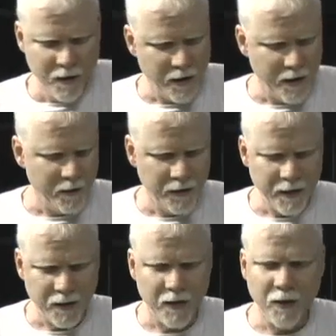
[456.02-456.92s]
All right, well,
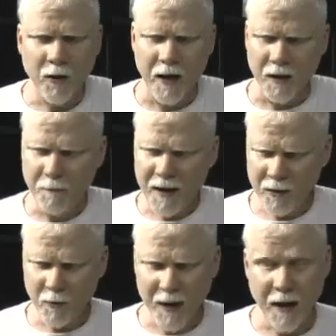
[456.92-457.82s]
let's, okay, the
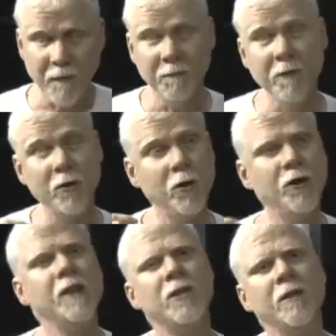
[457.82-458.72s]
best way, now, there's two
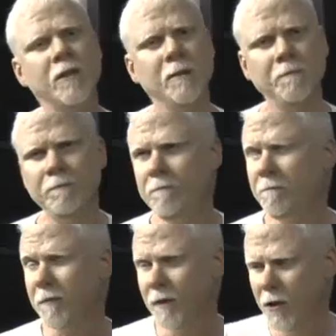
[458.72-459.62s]
things you can do.
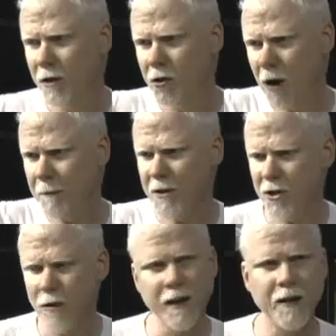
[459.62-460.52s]
You can drop this
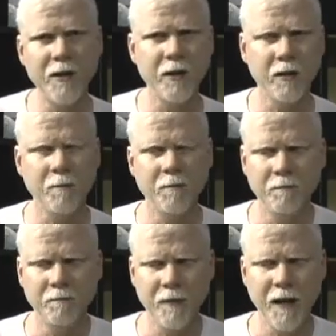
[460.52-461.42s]
straight into your,
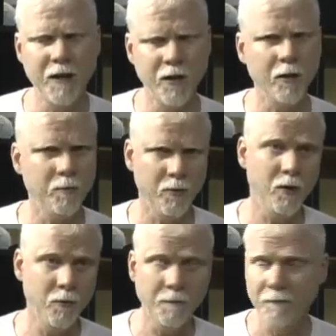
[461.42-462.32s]
into your
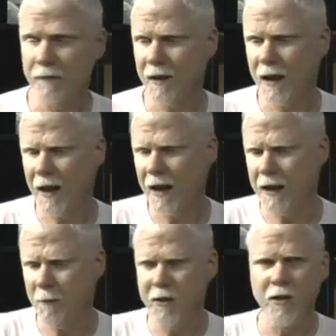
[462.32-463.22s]
brew,
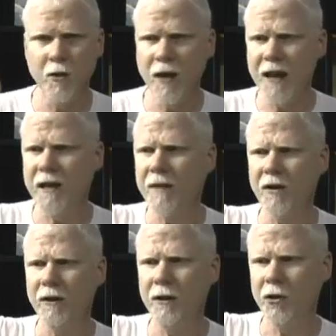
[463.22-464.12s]
and when you do that, you give
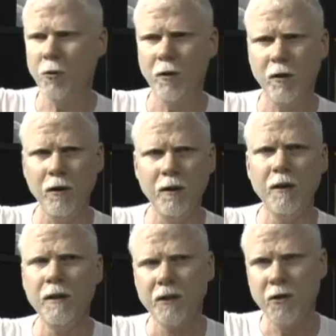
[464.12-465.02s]
it a little twirl
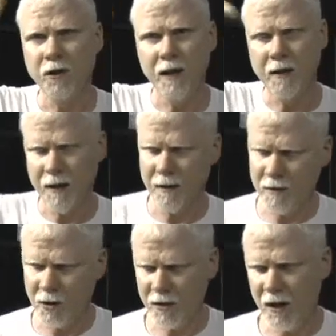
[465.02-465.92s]
so that it,
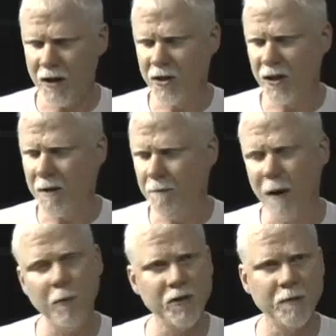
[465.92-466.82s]
it just lodges any
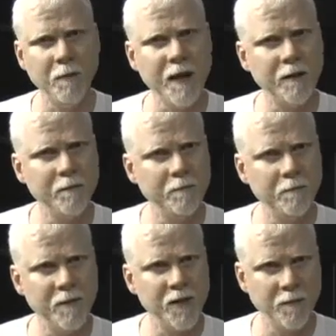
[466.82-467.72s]
bubbles that might
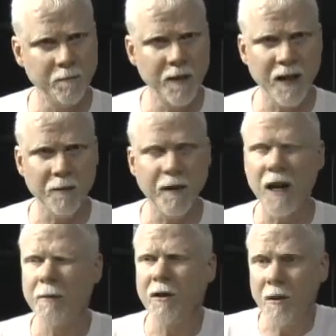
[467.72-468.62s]
be at the
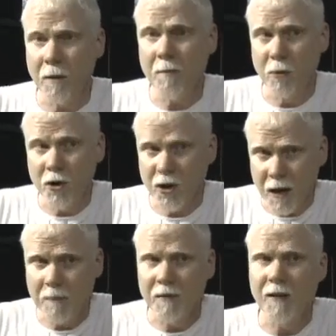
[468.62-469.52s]
bottom here that might push it
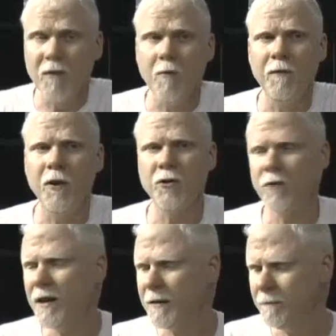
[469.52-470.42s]
up and give you a false
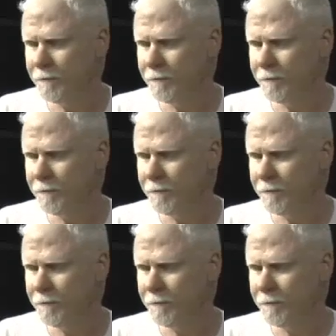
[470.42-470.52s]
reading.